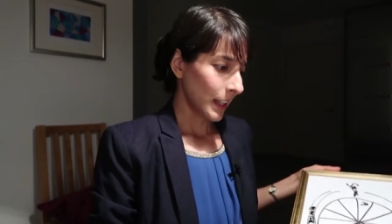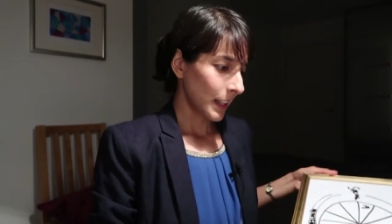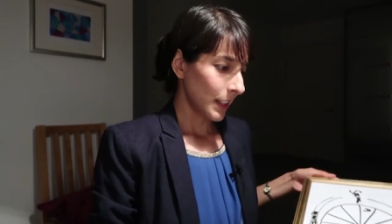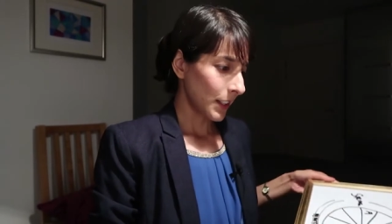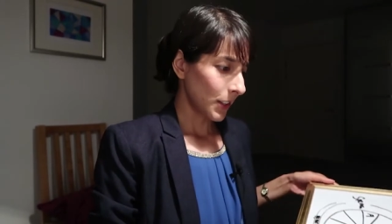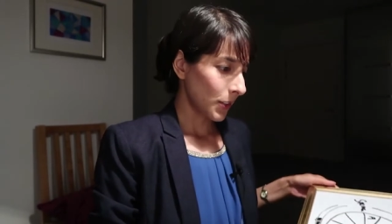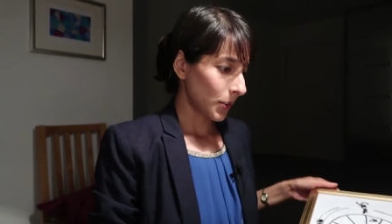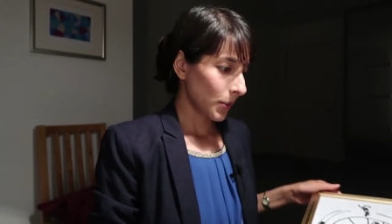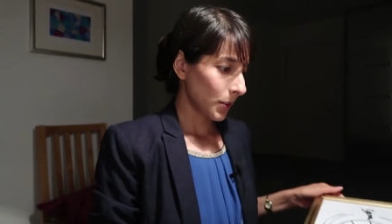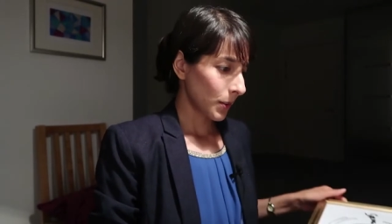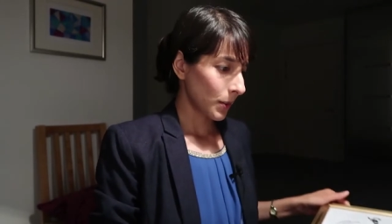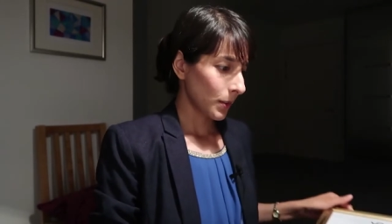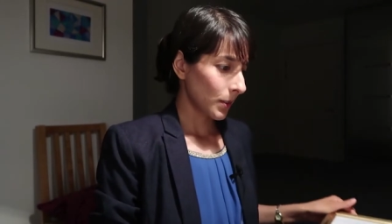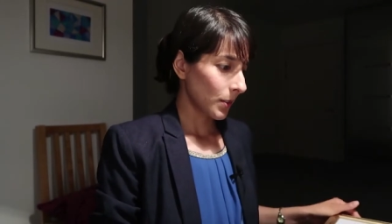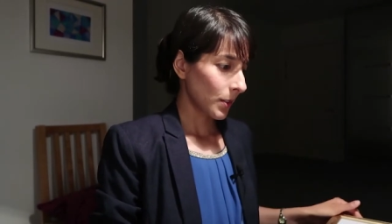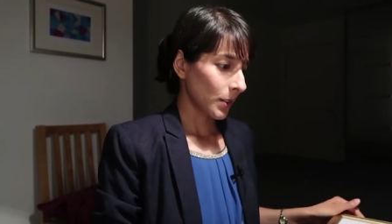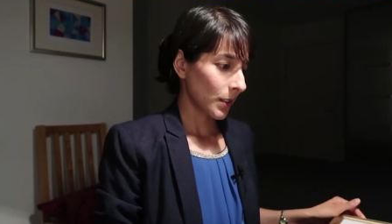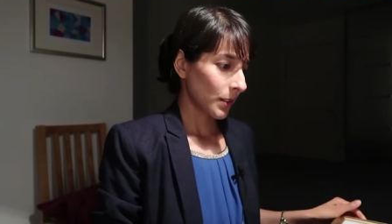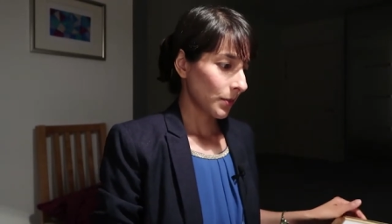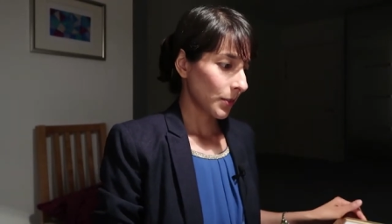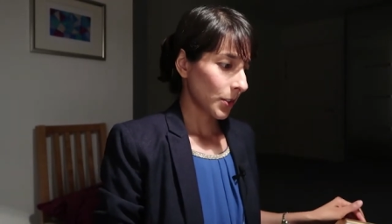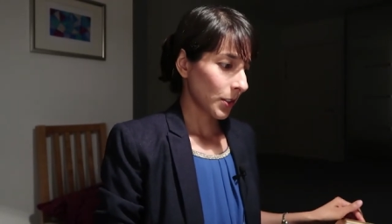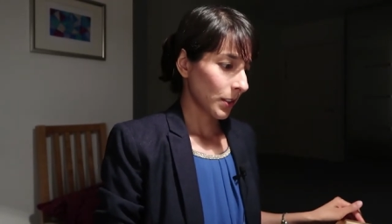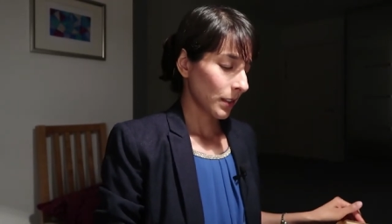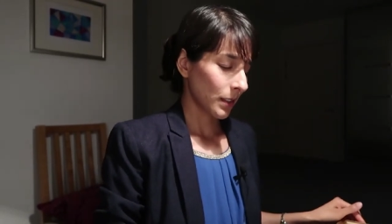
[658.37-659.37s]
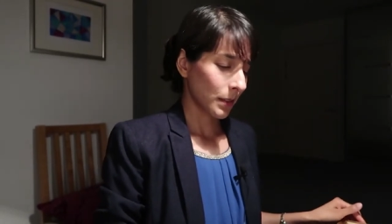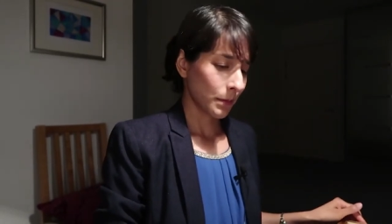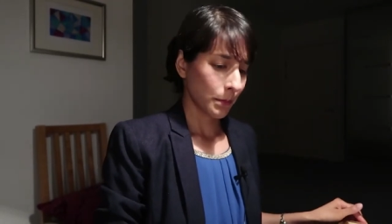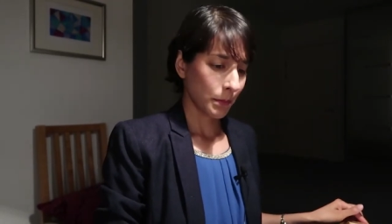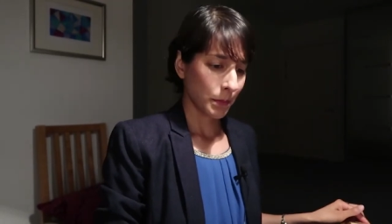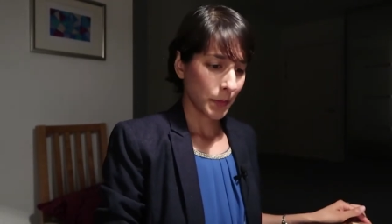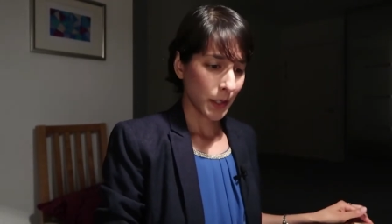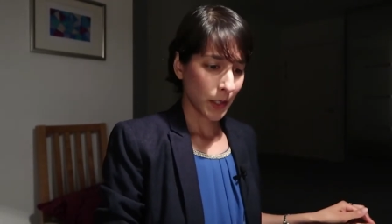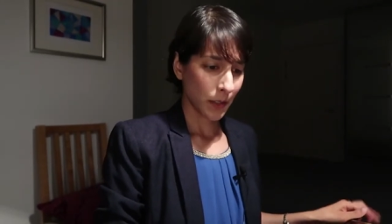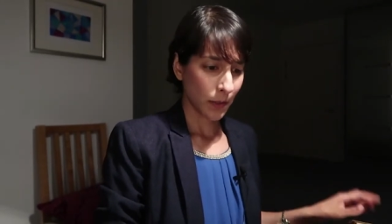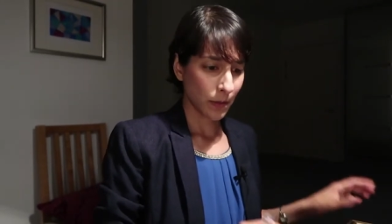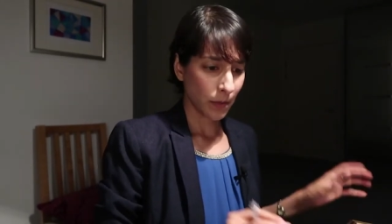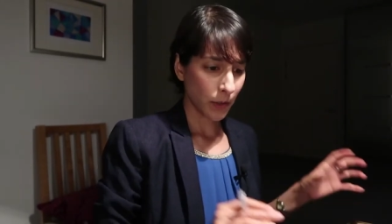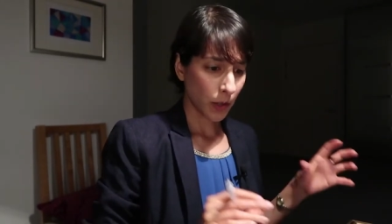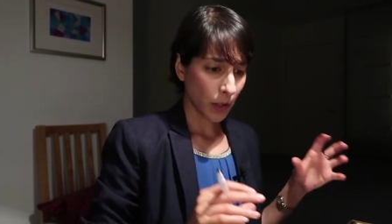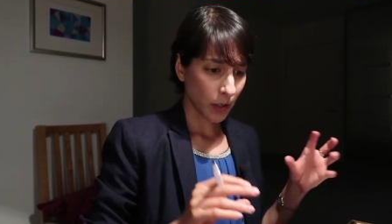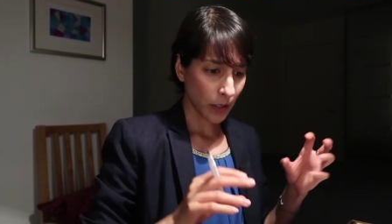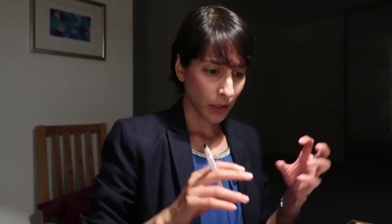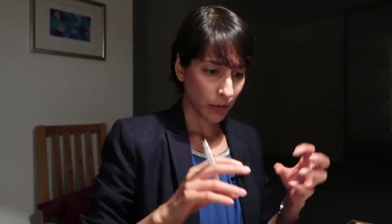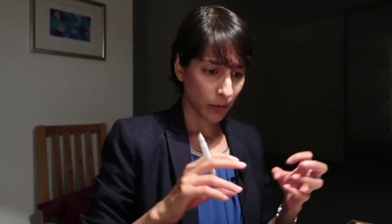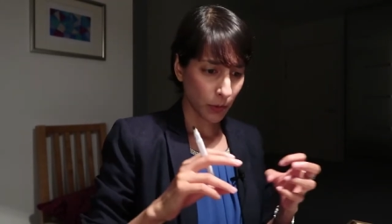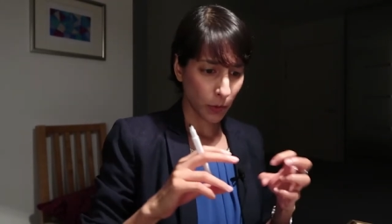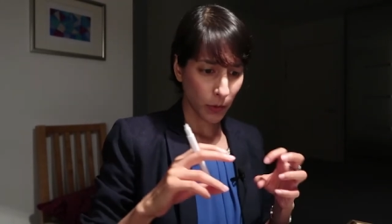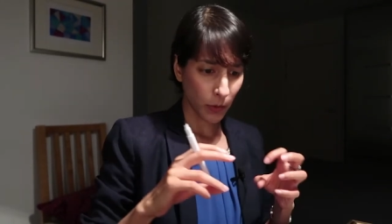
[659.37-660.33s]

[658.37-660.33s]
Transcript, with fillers: you know they've got a bit of olive